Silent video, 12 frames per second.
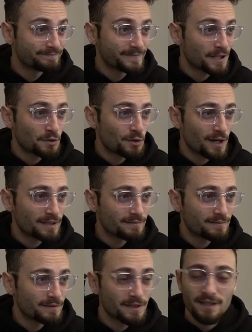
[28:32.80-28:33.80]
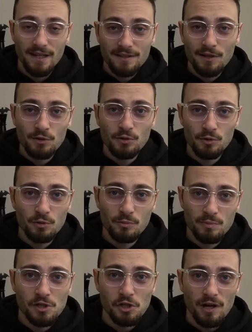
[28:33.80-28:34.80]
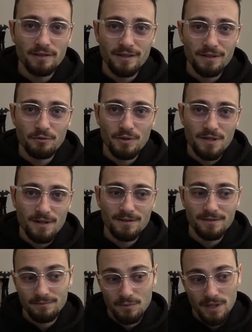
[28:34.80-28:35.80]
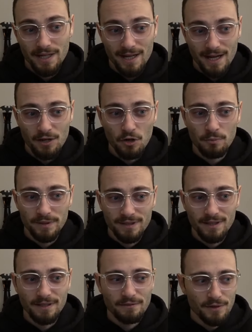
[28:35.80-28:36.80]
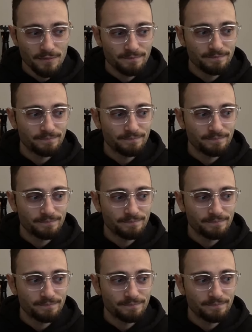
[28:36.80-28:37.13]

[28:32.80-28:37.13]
I don't know. I, didn't I tell you you would be shocked at the result? Well, I, I hope it delivered.